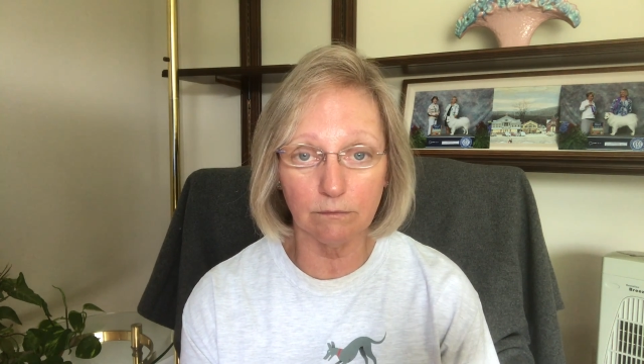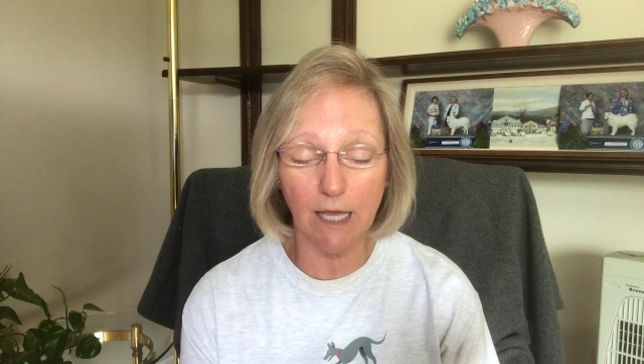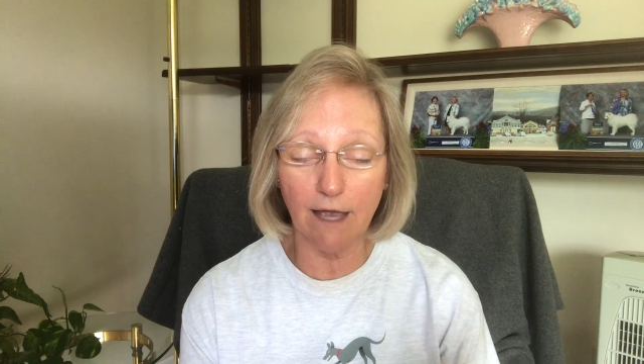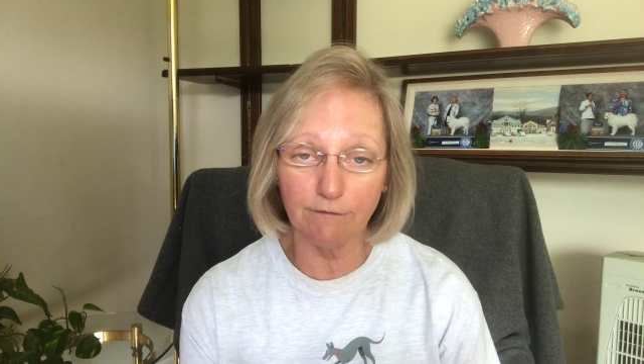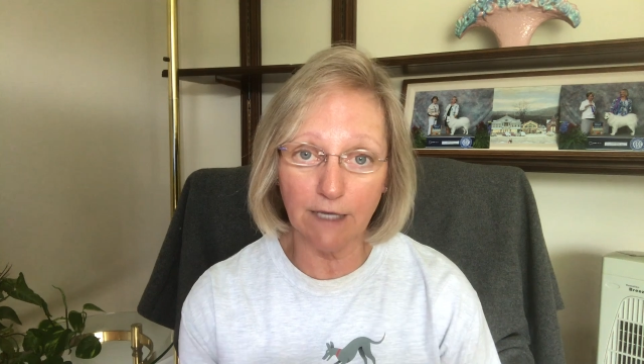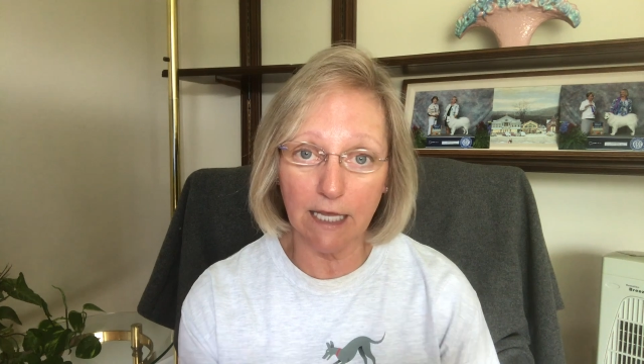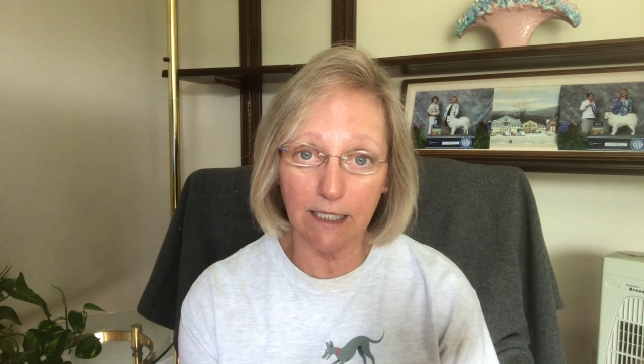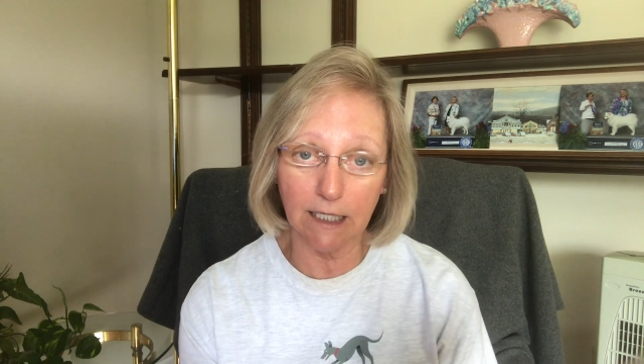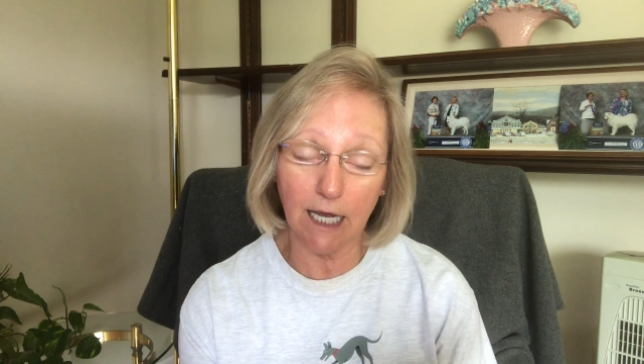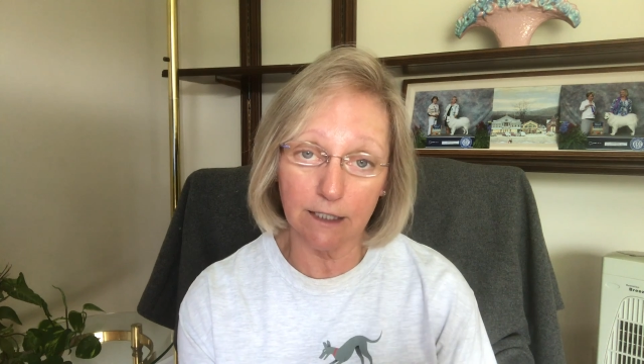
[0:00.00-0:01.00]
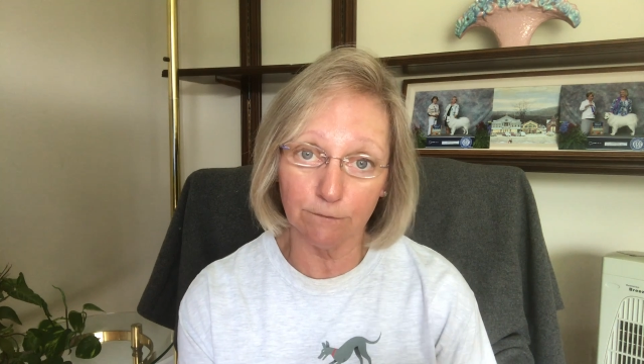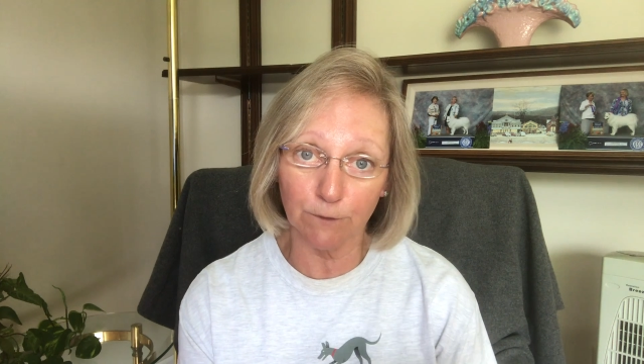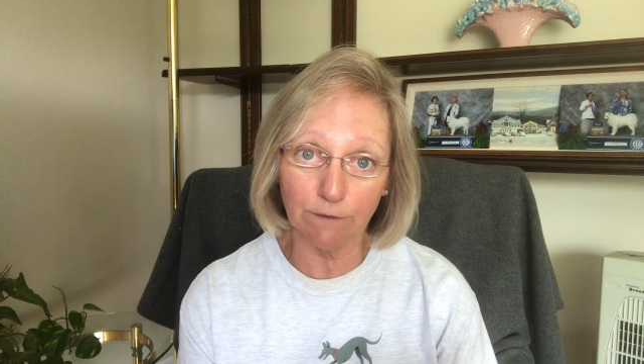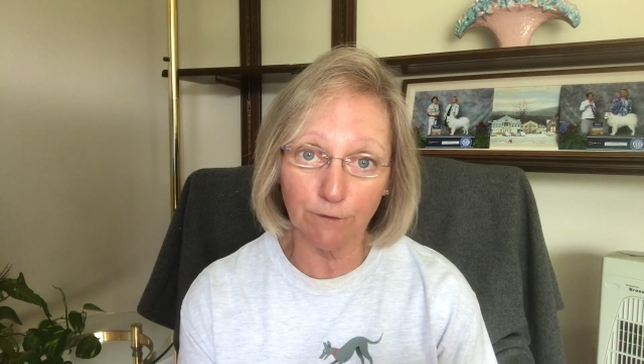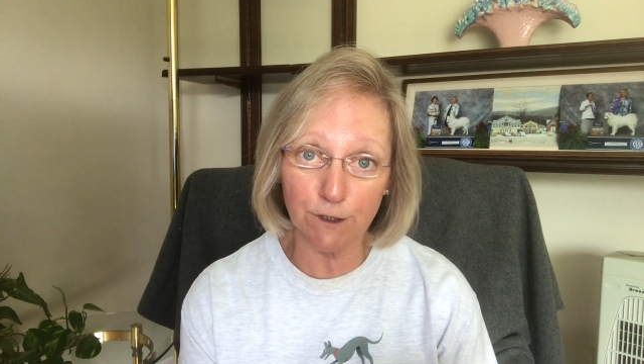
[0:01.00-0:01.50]
have any kind of
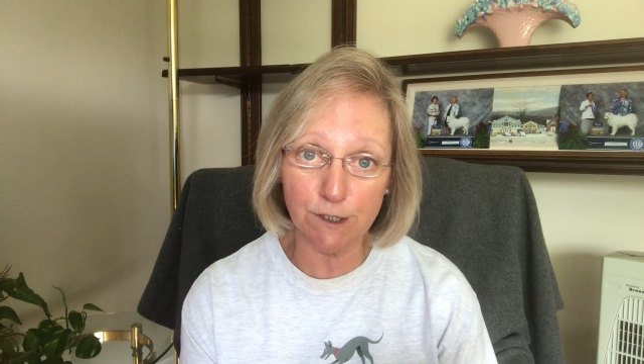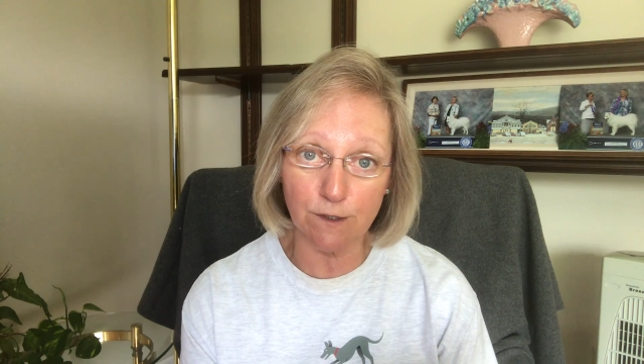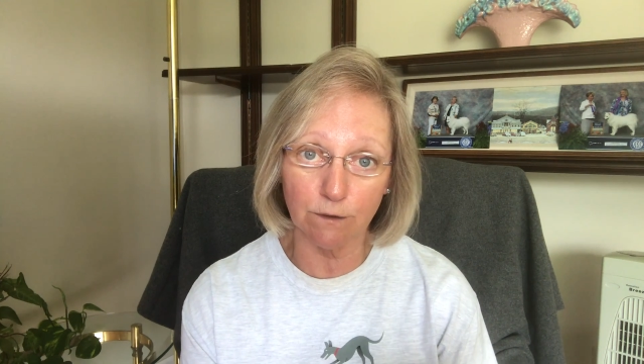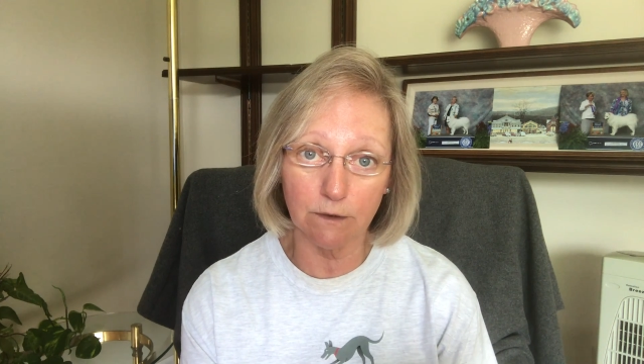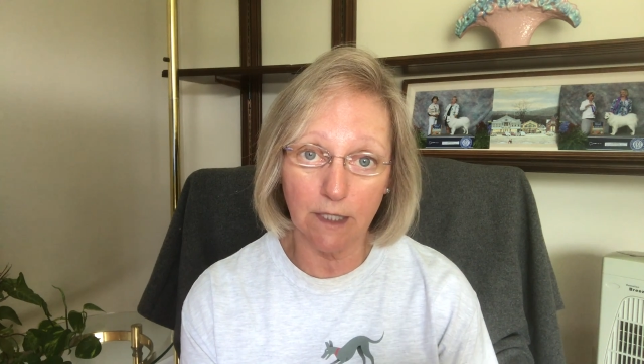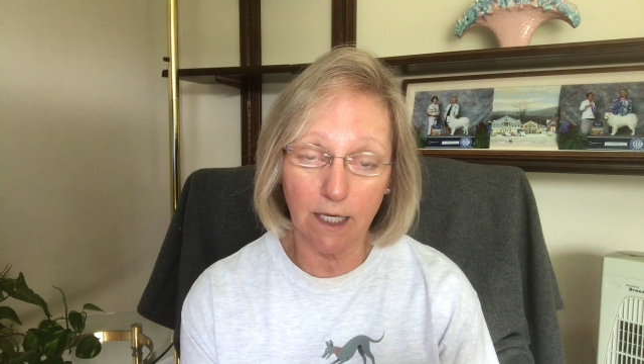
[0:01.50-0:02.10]
reversal.